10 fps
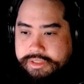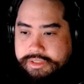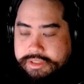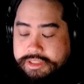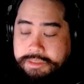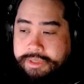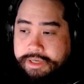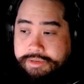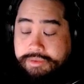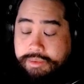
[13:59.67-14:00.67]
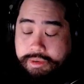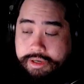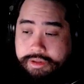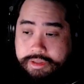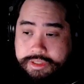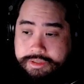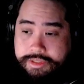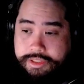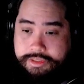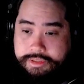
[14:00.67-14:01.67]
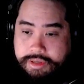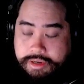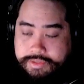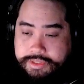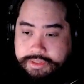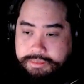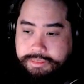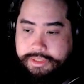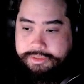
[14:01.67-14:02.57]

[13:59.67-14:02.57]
It's been out for a while, the series, obviously, but